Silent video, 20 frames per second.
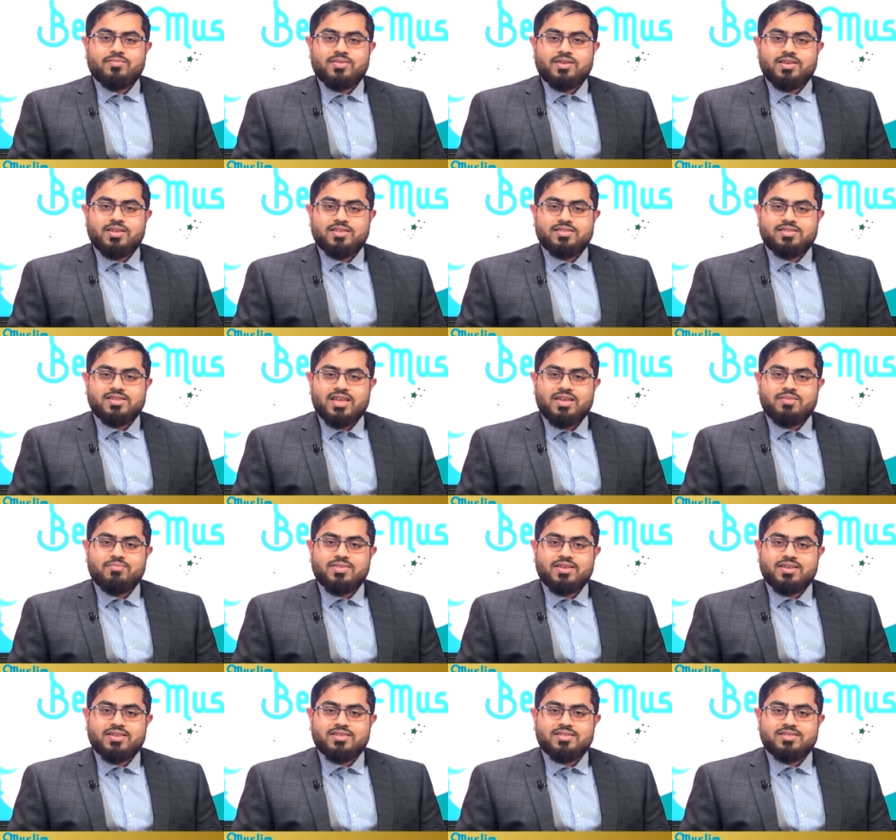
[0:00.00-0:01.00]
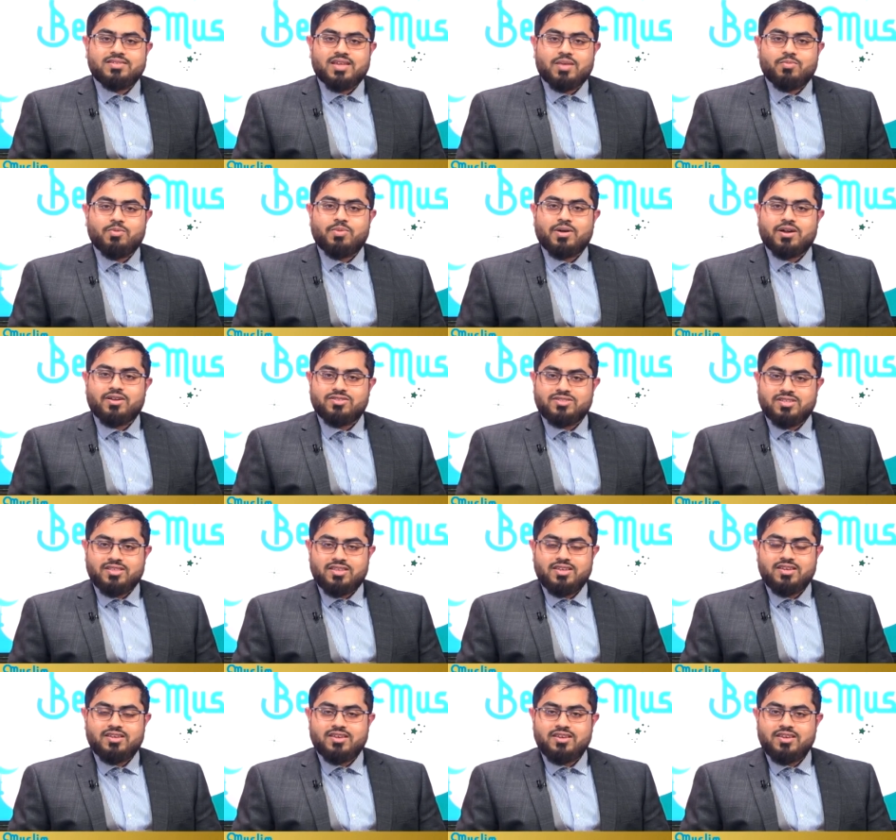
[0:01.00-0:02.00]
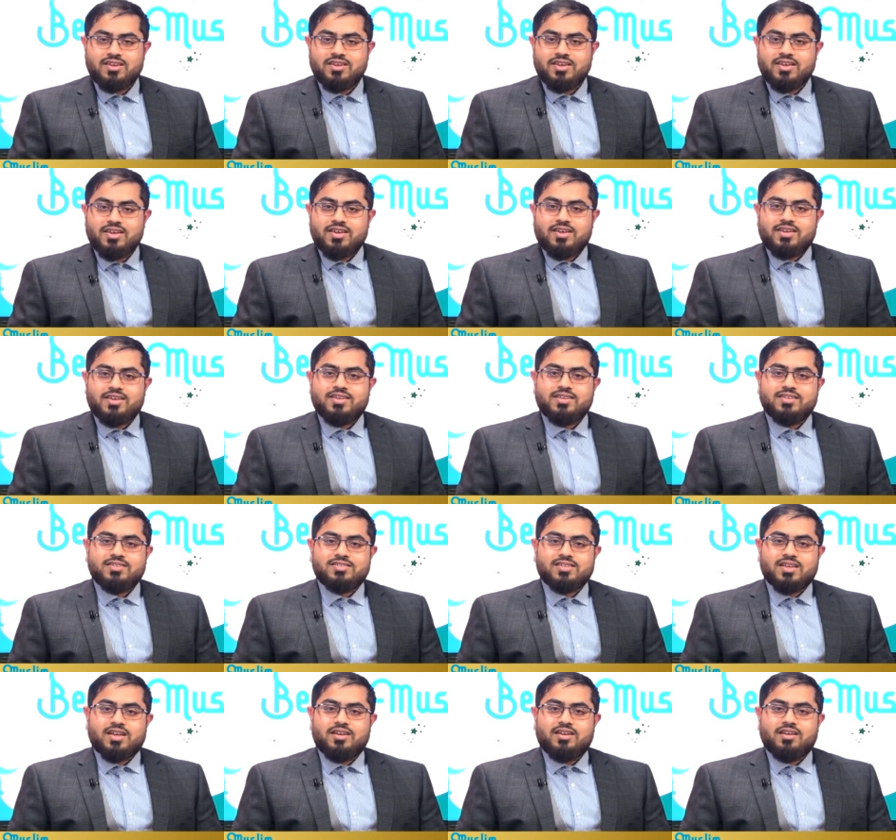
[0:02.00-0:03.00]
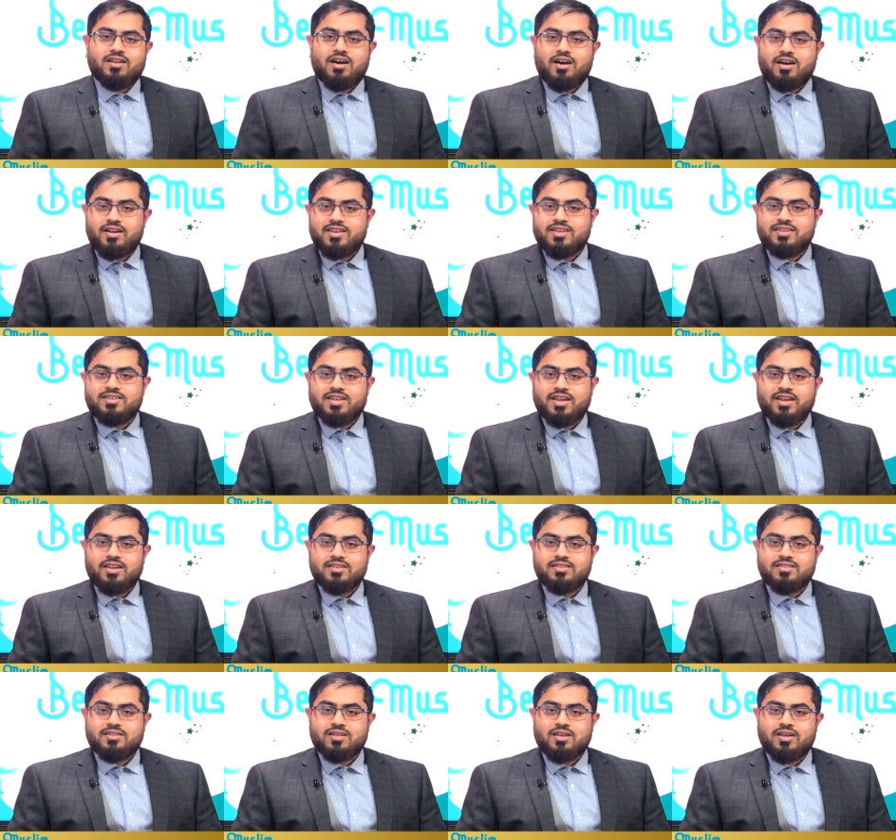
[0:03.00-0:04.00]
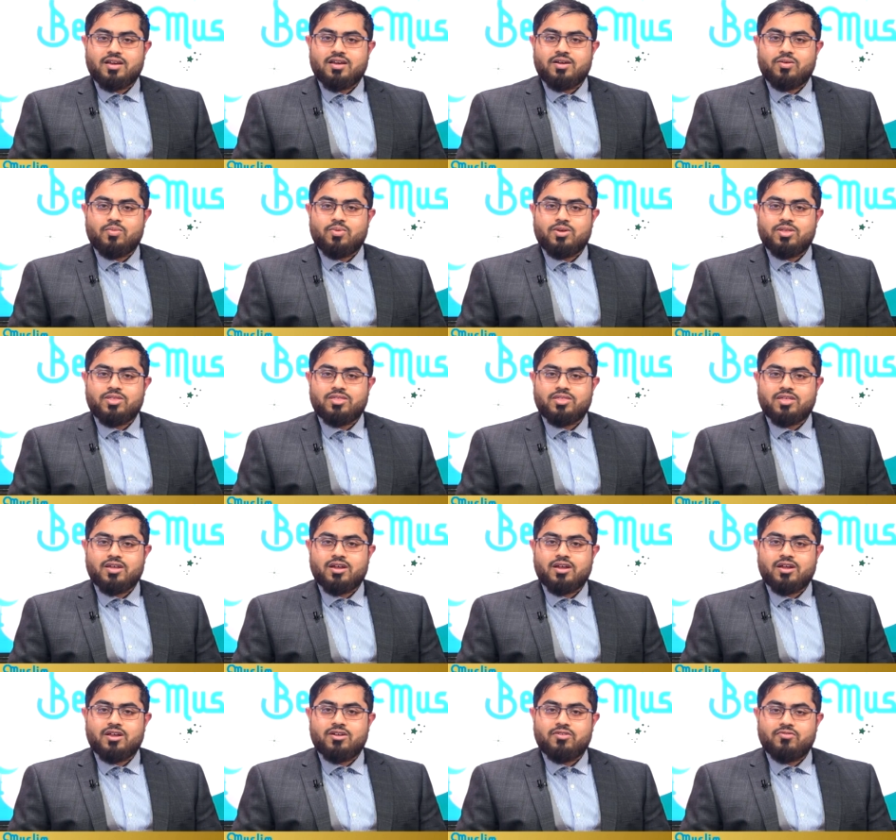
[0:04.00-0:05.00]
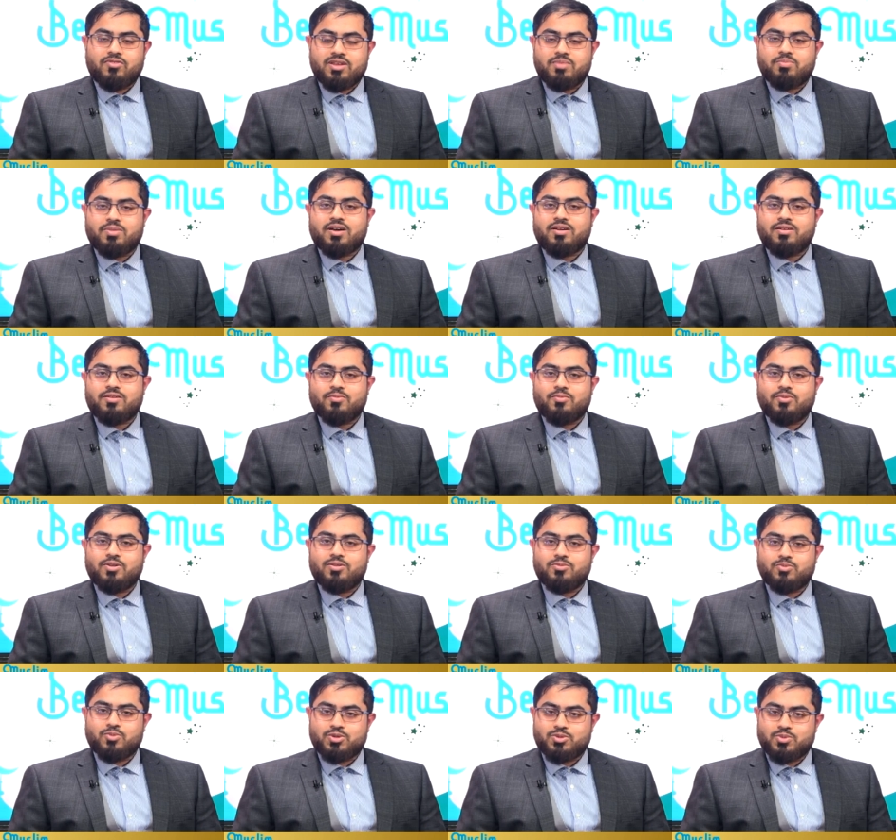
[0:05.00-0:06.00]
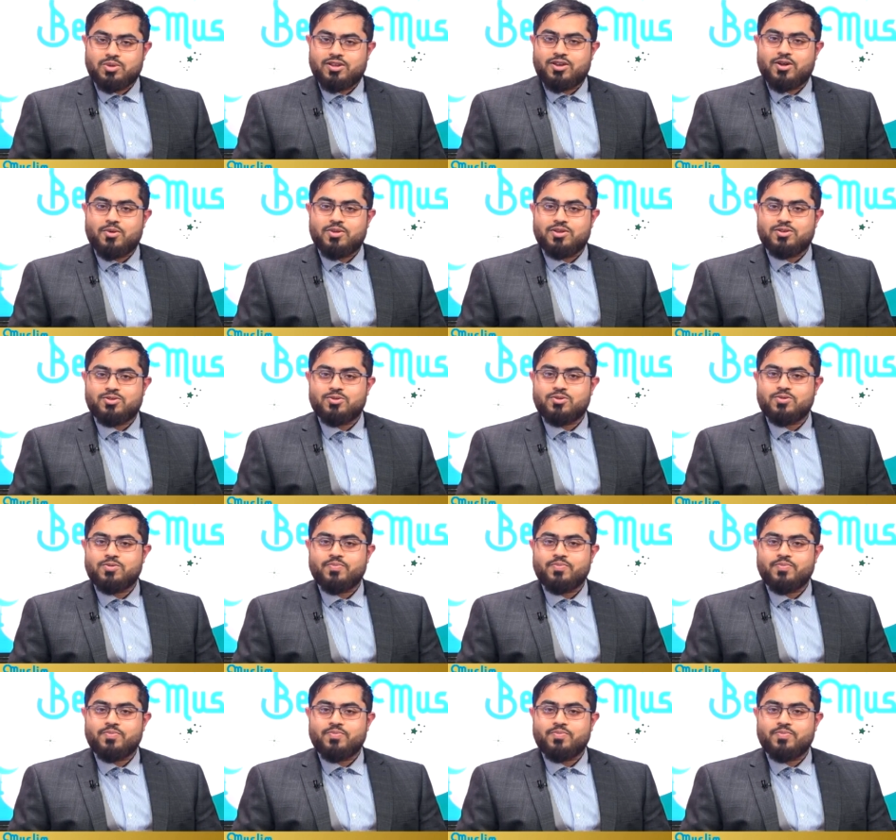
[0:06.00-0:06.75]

His name is Abu Bakr Siddiqui. He's an architect with RIBA, which we'll go into.